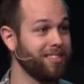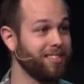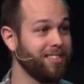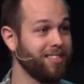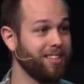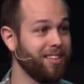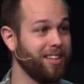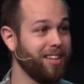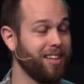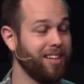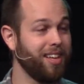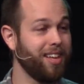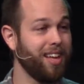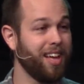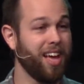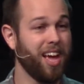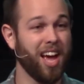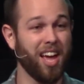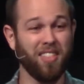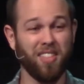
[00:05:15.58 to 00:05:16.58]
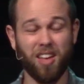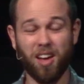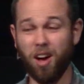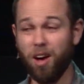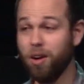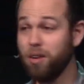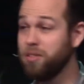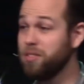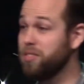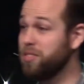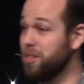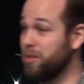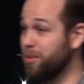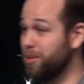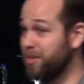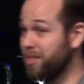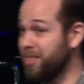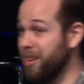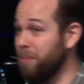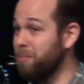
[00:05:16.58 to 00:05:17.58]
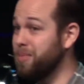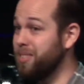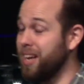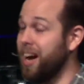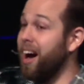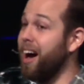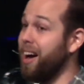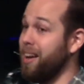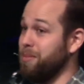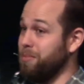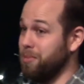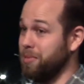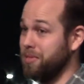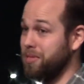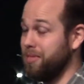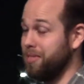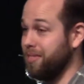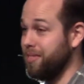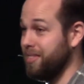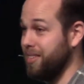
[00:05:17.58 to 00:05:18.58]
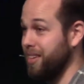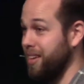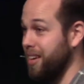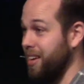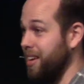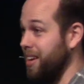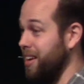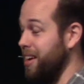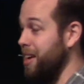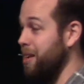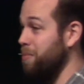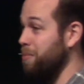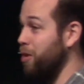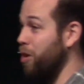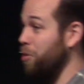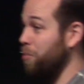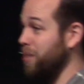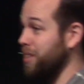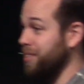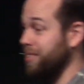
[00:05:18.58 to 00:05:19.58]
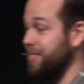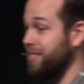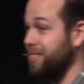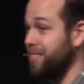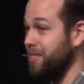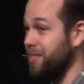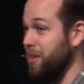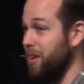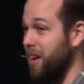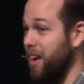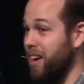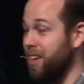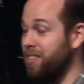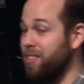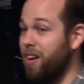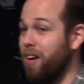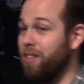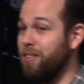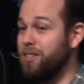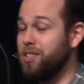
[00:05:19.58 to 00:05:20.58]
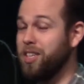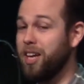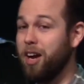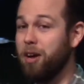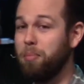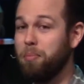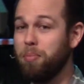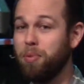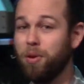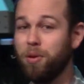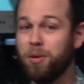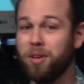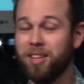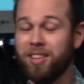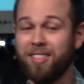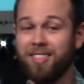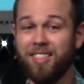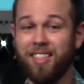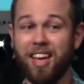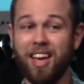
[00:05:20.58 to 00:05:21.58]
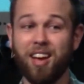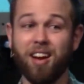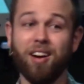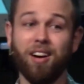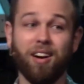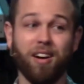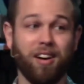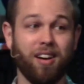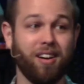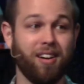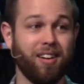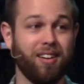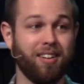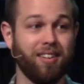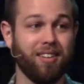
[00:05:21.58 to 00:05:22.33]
Yeah. And they also sometimes, in moments, acknowledge how broken they are.